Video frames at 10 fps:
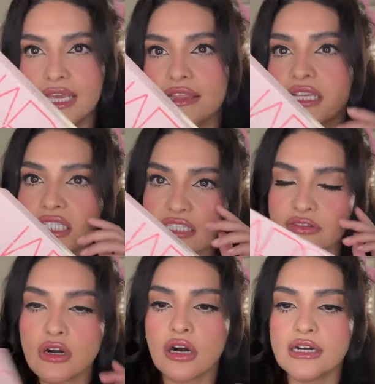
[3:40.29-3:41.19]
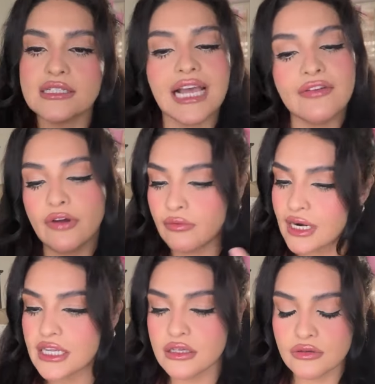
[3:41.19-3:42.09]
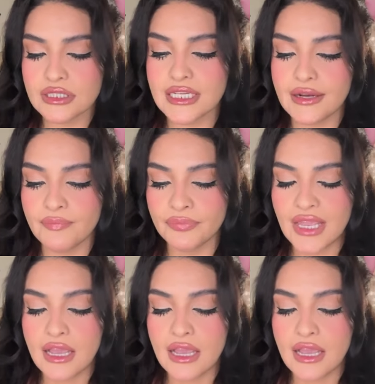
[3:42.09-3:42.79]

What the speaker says: And this is from NARS. I've already used it.